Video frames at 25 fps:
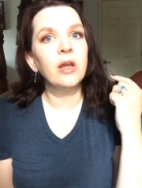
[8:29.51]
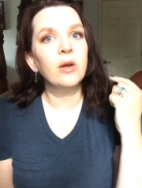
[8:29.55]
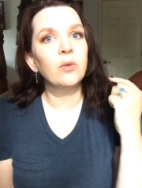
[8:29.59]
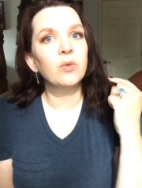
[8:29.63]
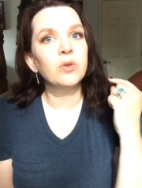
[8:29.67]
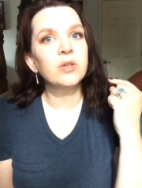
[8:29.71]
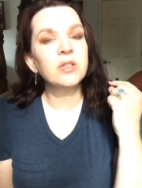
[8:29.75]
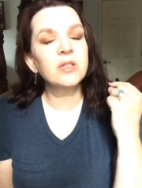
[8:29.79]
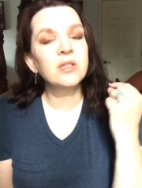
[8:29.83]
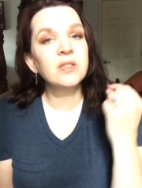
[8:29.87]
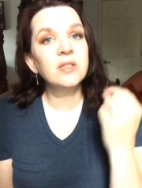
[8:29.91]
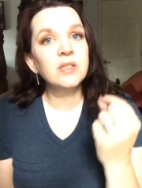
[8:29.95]
They
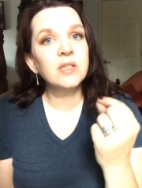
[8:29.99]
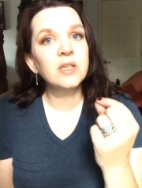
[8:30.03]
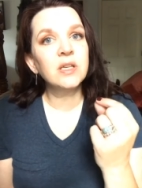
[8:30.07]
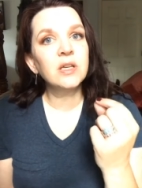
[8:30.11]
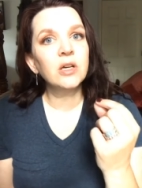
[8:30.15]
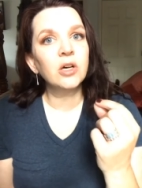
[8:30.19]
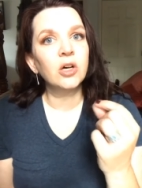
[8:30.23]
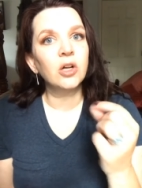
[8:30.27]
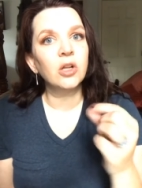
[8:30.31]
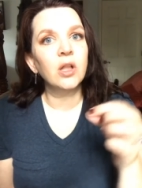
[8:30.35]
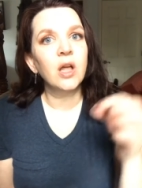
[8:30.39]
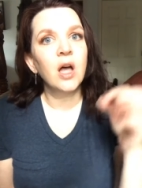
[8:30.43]
were
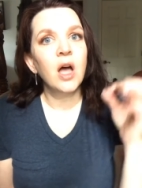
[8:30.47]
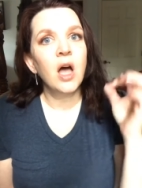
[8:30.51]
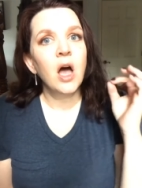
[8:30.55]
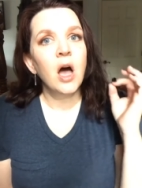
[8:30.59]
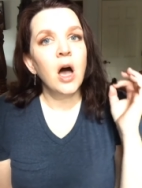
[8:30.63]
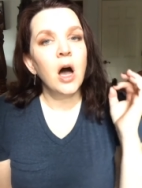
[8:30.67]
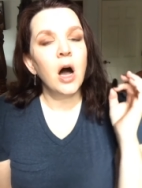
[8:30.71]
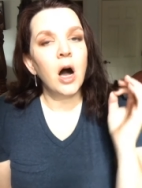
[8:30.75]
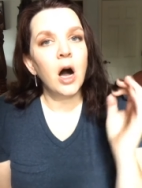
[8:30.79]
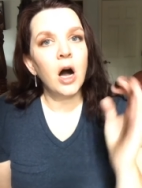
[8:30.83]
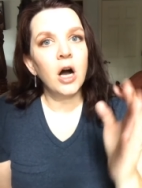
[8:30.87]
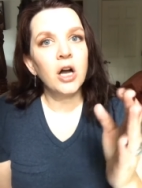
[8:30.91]
still
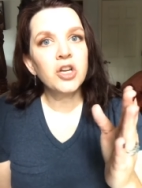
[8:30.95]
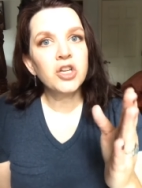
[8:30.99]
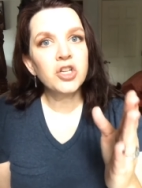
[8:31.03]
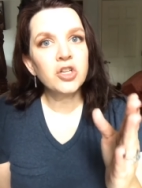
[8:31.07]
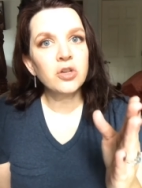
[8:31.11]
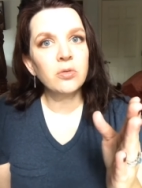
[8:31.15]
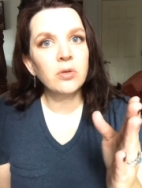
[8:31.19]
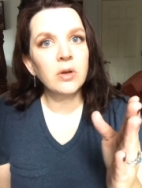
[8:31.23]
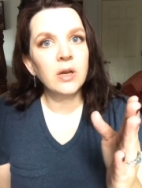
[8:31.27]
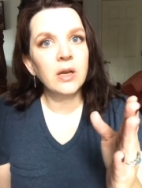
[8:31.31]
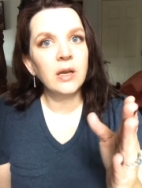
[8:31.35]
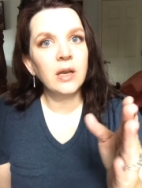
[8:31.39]

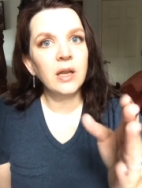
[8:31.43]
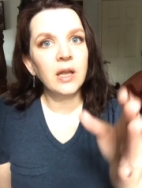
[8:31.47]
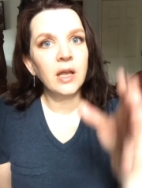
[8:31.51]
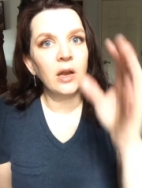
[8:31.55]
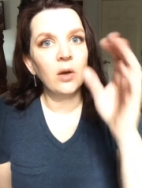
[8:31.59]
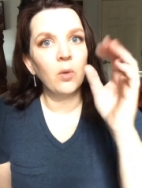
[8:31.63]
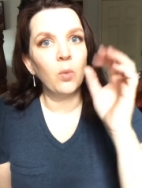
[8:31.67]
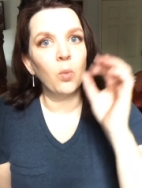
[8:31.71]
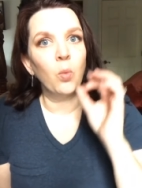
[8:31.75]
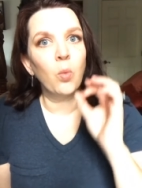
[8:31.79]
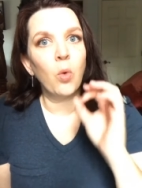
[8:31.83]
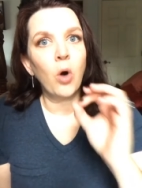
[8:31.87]
ushering
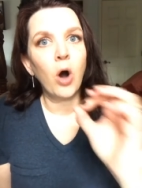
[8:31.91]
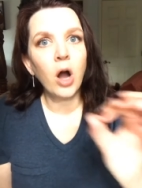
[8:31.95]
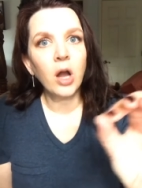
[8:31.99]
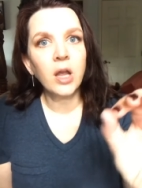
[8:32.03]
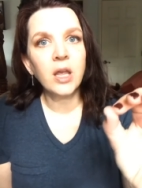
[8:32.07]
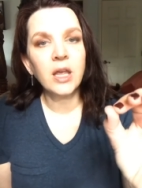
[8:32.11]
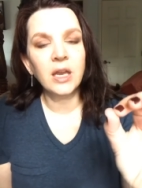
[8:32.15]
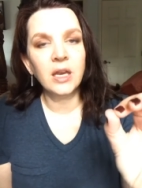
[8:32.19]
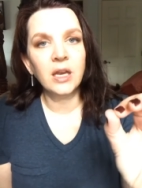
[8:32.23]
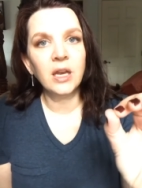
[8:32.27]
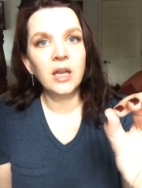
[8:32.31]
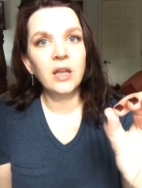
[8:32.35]
in,
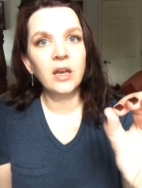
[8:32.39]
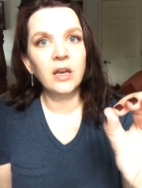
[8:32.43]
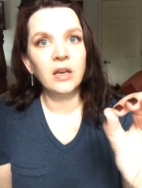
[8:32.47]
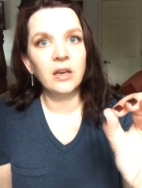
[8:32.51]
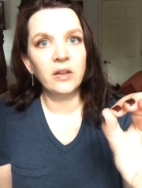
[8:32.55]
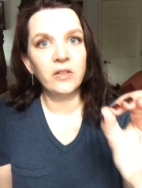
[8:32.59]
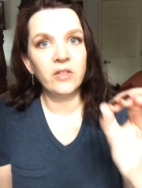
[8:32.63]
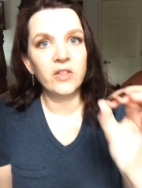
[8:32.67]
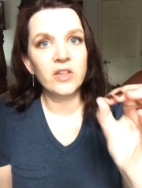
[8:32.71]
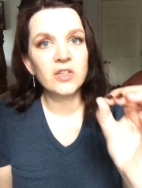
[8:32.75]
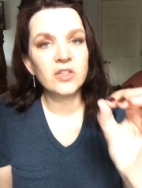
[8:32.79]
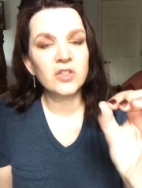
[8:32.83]
walking
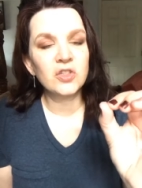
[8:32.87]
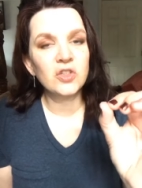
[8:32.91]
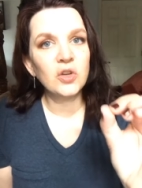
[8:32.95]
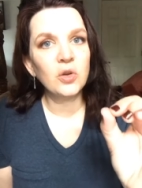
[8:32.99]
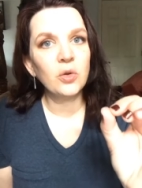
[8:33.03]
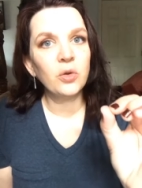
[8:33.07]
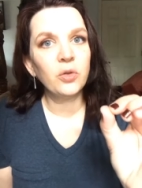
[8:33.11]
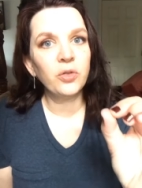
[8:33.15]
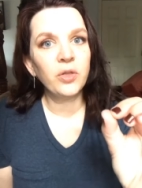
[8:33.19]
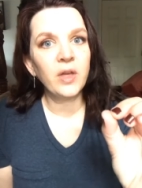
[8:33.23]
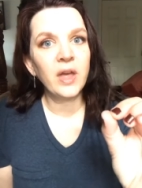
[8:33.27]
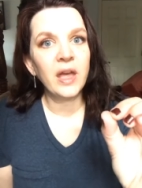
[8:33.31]
in in this
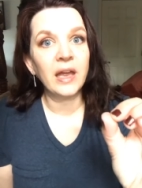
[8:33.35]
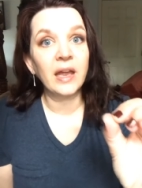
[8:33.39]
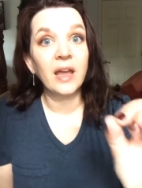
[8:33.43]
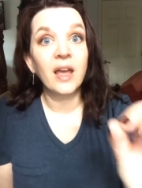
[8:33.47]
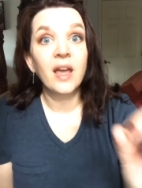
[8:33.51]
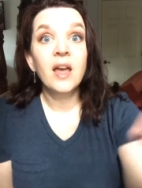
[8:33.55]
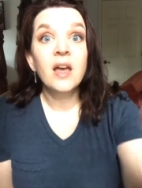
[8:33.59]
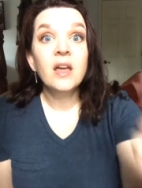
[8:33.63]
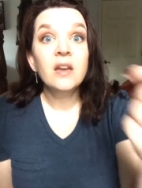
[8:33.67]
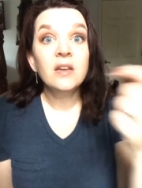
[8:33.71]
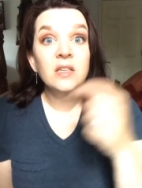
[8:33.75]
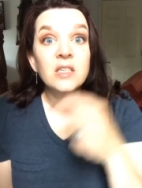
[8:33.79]
new
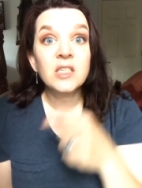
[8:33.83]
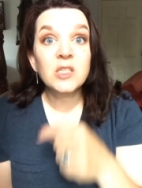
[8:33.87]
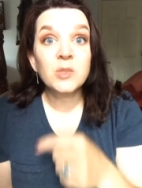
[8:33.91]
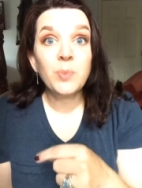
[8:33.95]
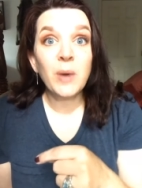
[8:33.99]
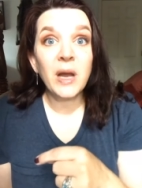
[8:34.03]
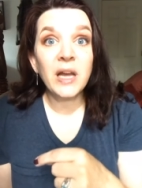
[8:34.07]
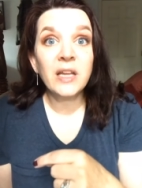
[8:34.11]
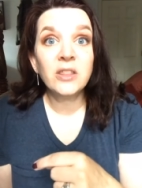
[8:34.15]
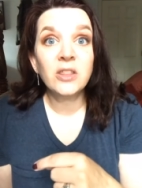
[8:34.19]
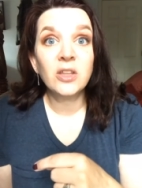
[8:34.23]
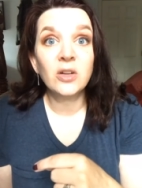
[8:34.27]
thing
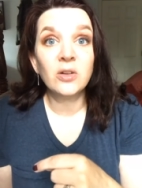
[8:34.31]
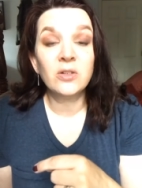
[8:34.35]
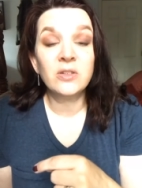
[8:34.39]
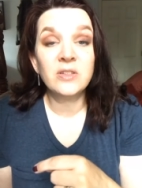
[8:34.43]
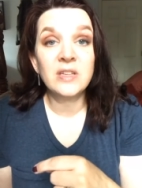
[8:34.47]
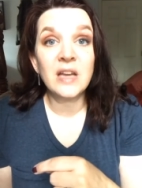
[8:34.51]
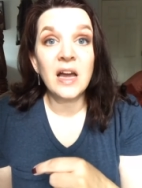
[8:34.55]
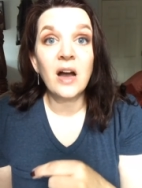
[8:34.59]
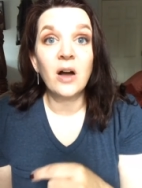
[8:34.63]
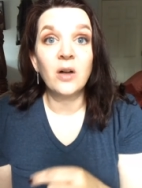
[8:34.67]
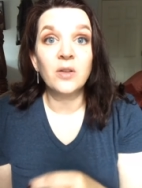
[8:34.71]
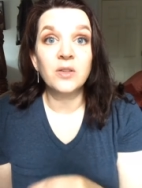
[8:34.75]
despite their
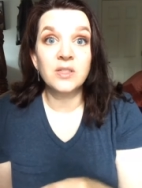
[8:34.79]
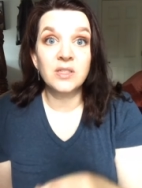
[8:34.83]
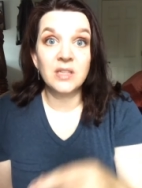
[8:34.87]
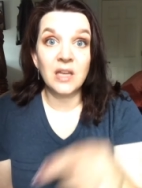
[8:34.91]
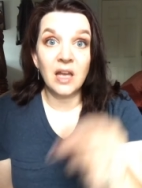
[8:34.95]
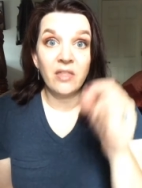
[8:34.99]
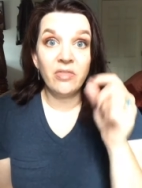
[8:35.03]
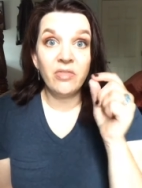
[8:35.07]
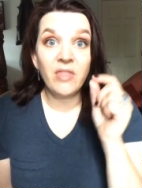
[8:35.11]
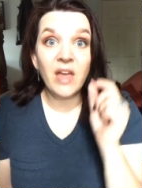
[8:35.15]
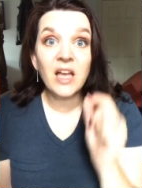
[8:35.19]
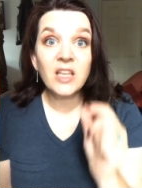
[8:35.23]
doubts.
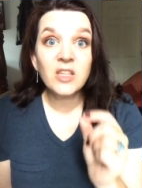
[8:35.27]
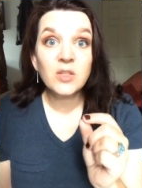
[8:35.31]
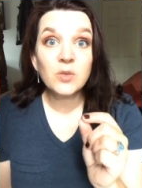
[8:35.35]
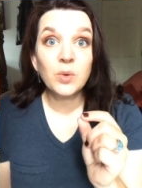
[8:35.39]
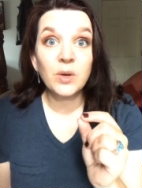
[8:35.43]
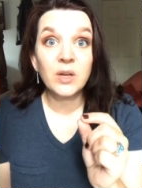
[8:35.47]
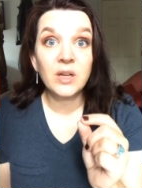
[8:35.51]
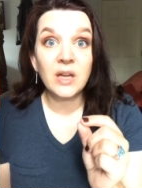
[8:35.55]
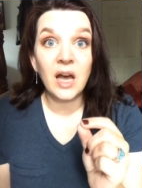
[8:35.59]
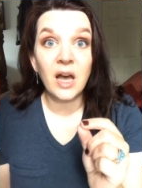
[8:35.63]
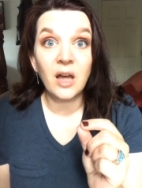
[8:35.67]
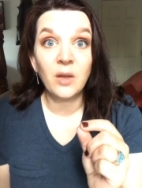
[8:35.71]
And that's
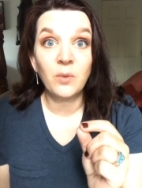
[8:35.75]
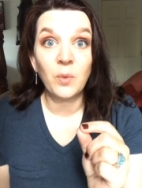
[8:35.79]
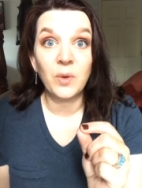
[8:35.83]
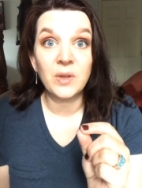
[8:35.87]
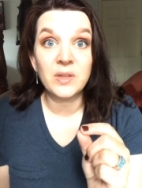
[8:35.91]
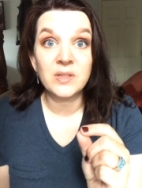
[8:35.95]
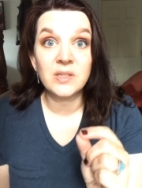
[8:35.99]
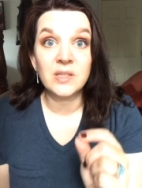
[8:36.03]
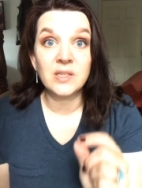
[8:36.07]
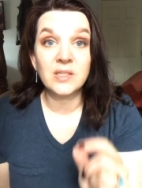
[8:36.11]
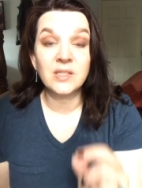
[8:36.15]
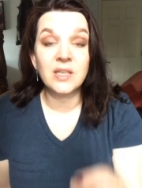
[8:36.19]
what God
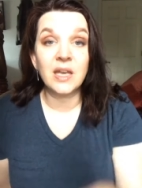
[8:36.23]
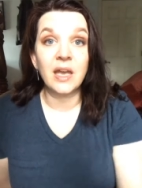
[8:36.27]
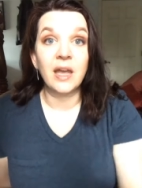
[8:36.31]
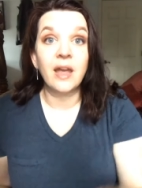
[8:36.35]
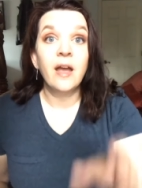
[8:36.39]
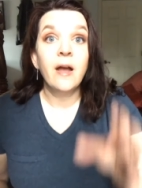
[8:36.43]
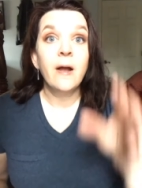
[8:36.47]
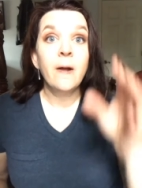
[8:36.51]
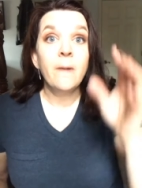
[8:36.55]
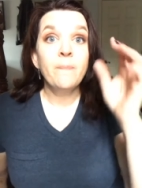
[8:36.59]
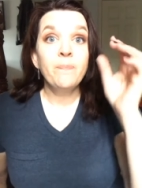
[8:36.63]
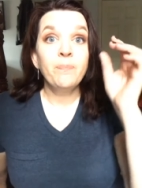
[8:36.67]
wants to
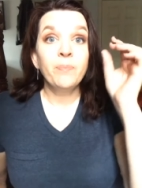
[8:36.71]
say.